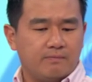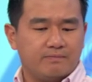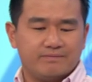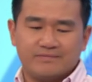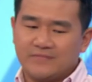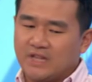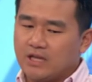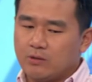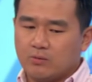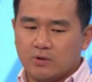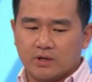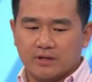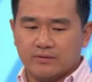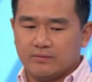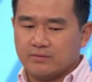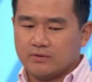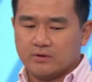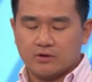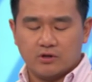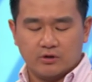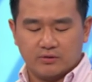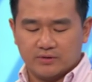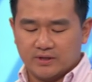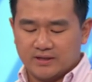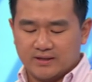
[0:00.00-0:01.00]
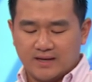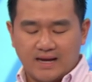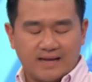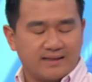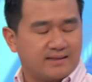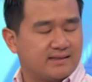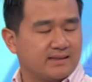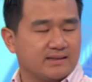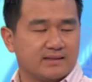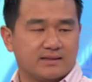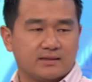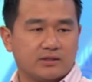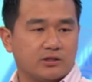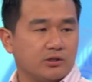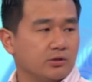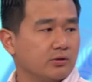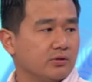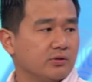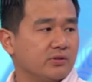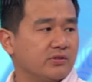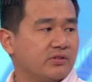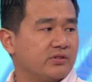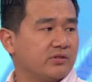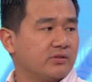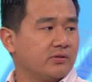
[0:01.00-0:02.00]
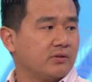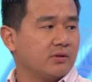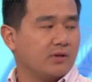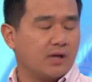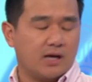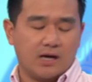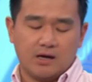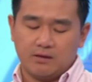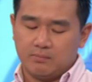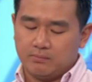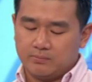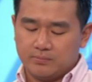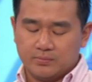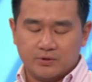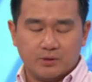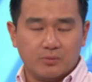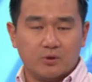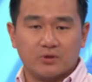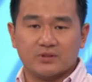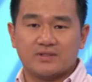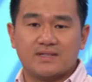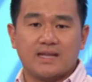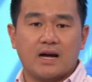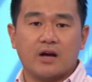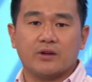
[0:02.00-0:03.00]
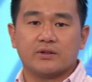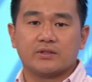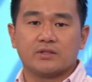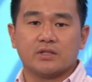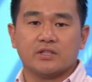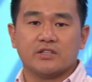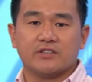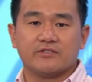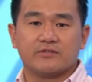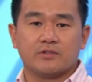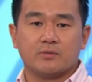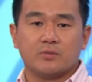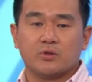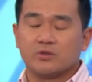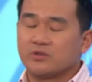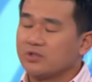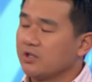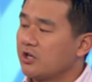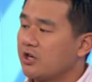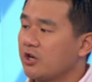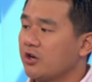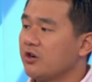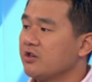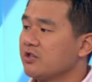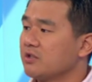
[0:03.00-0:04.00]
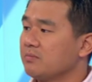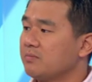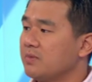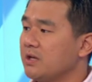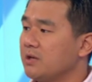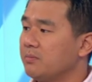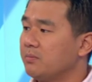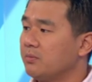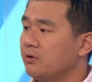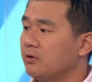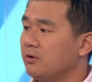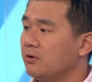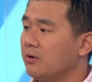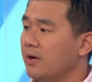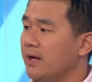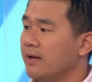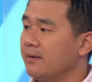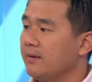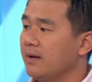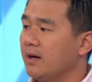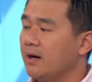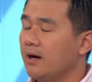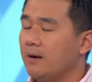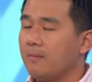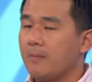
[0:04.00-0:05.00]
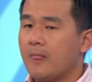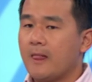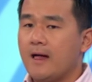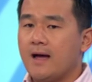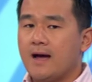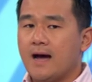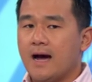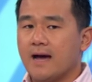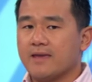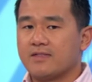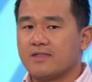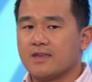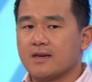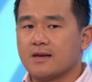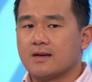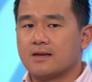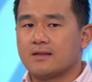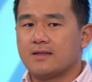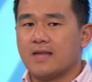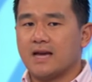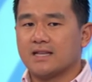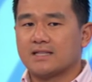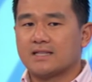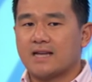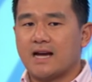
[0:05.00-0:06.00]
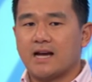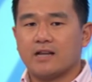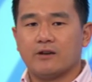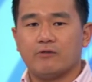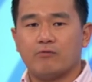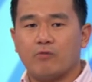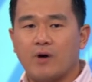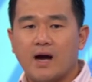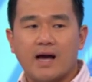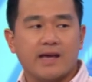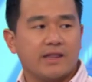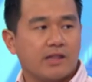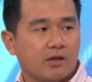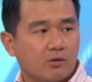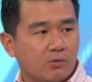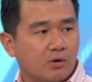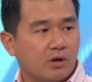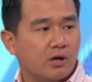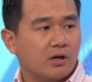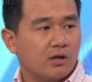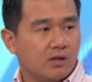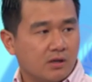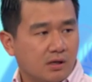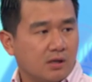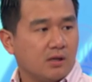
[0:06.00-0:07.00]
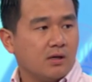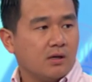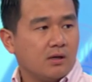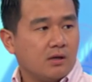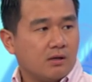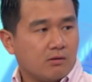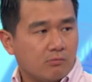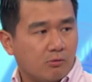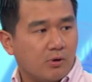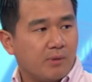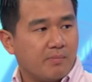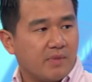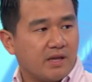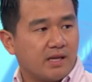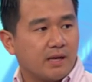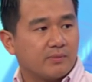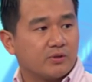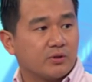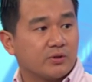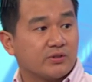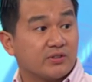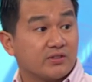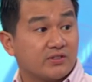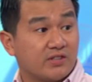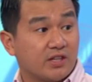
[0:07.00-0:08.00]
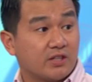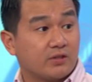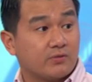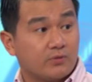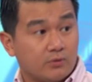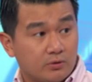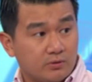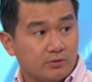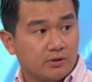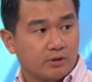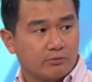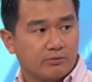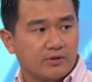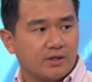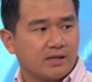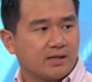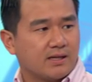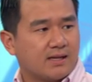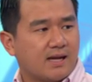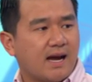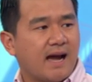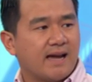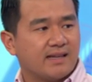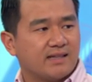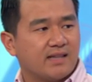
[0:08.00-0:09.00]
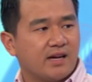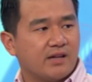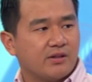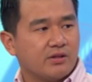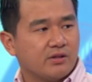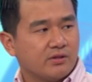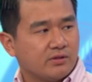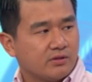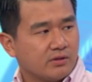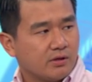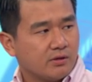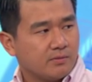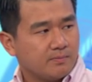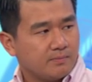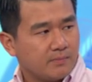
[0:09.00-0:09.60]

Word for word: they were you know the nicest dudes, uh, the most down to earth, the most encouraging people, and um, I think that's kind of why they were what made them so successful. They are really kind to others, you know.